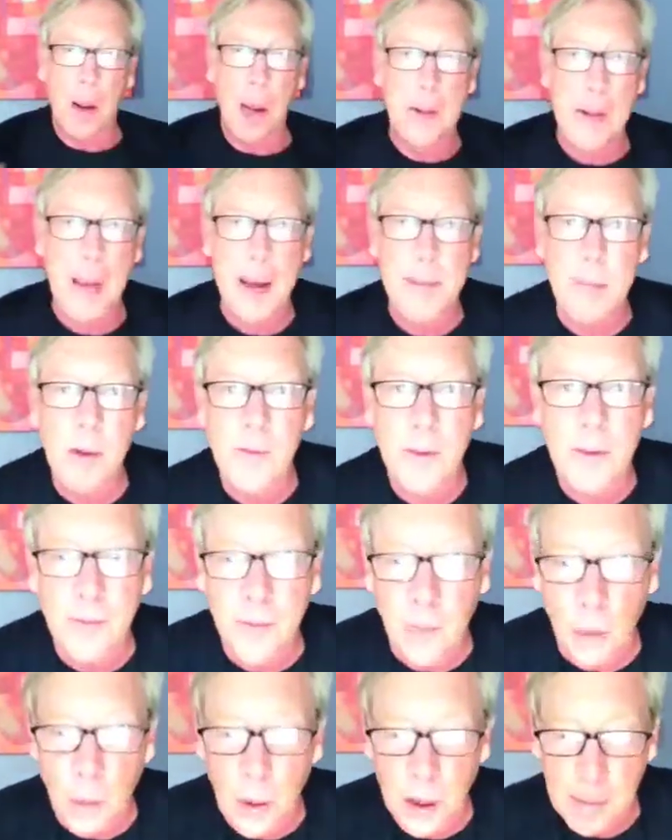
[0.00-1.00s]
Hyundai moving
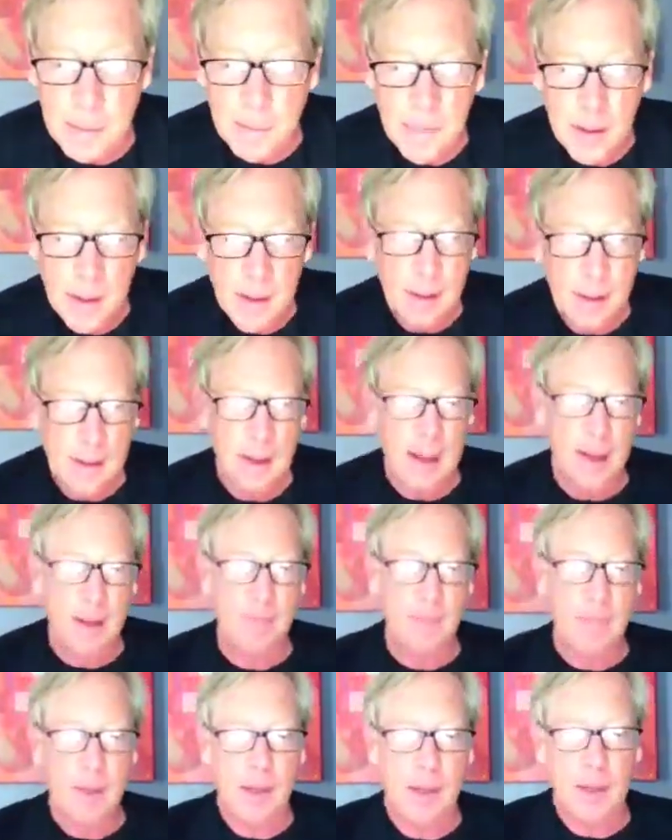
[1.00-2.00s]
forward.
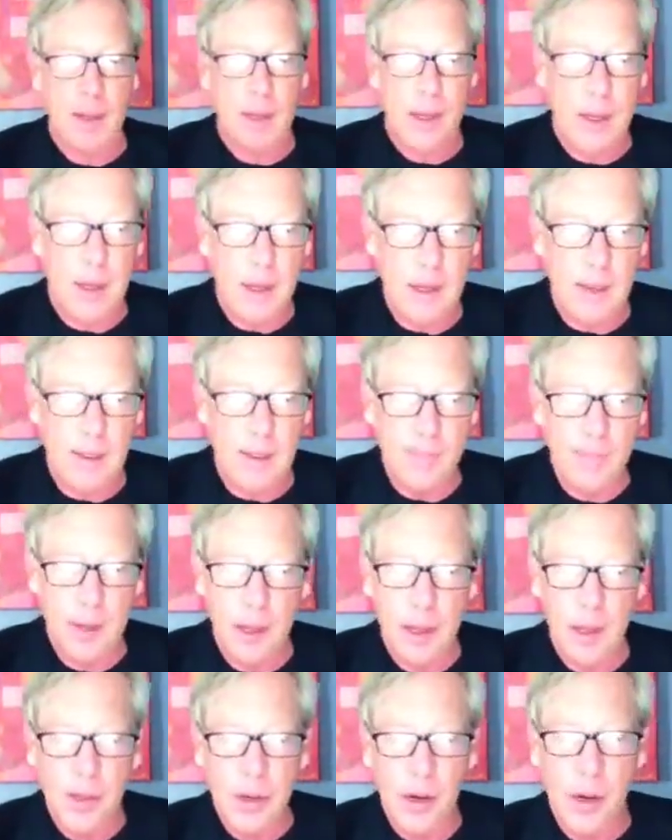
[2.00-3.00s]

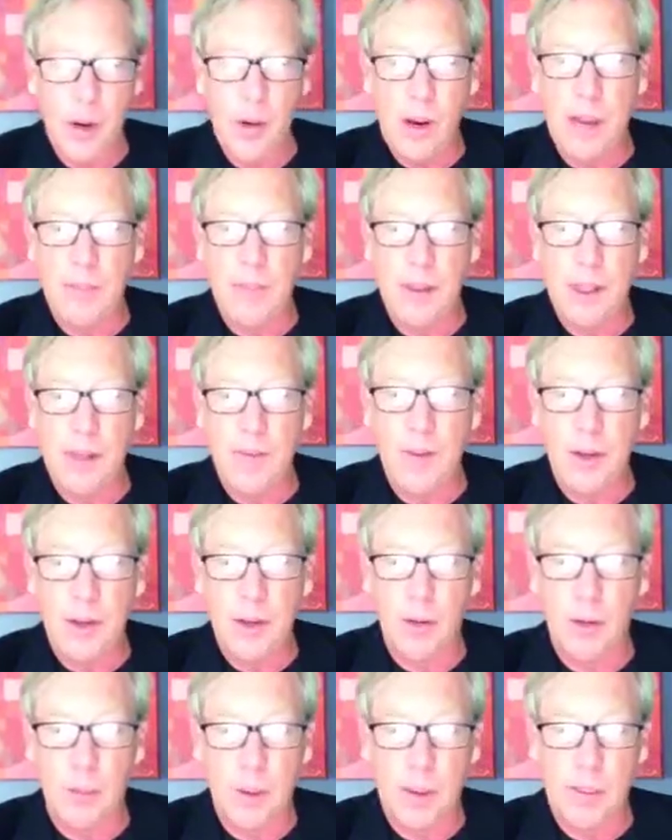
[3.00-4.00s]
Though I believe that
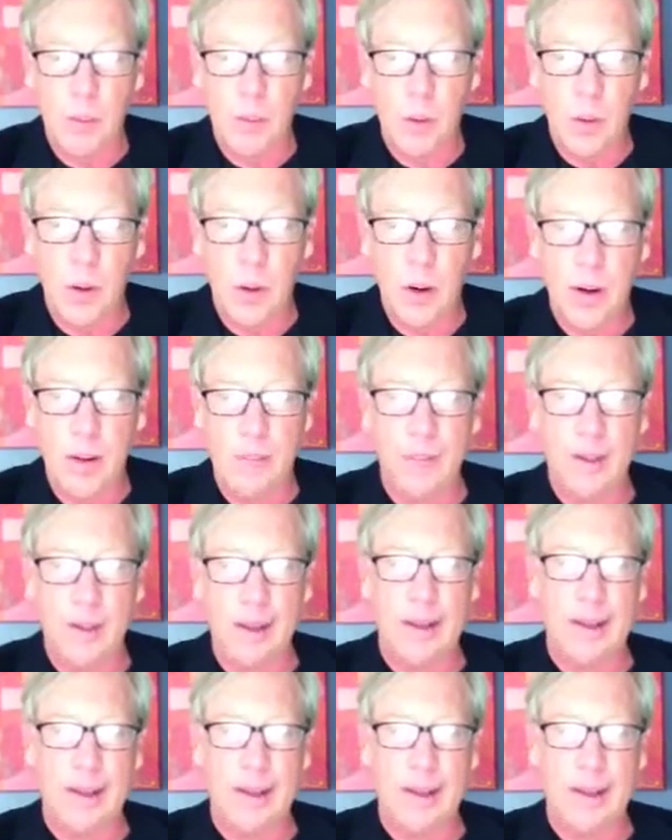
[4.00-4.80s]
there will be more